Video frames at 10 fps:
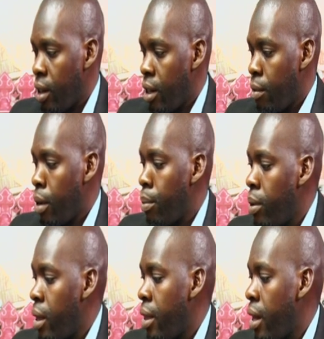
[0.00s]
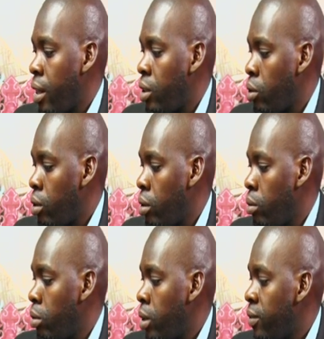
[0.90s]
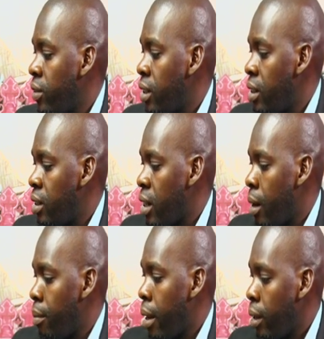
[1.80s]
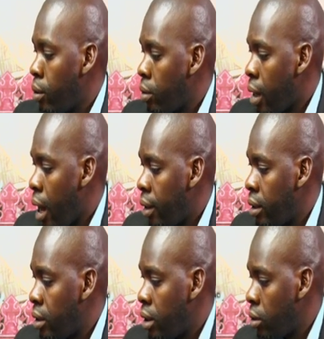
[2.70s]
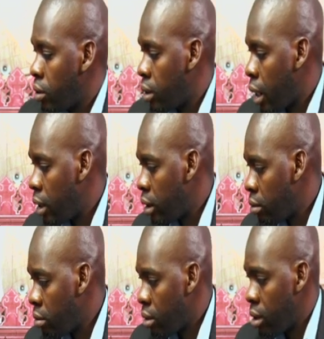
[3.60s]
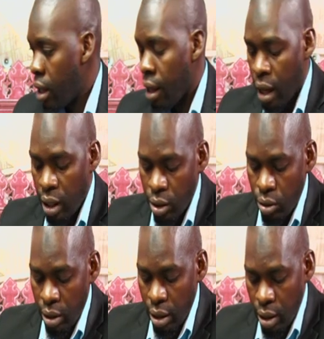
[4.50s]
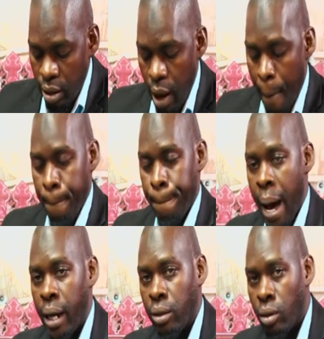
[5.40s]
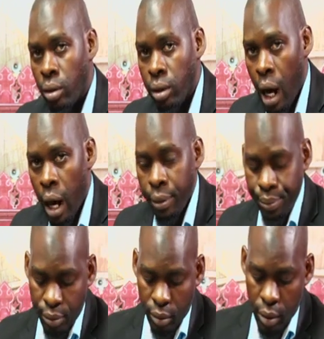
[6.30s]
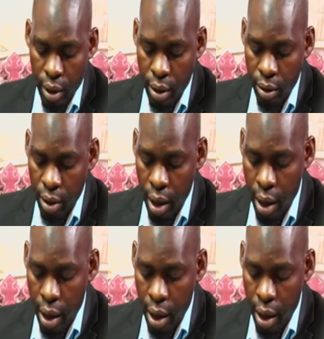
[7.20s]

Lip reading: Maybe the other issue given is my daughter is still studying. Mm-hmm. The other issue is my daughter is of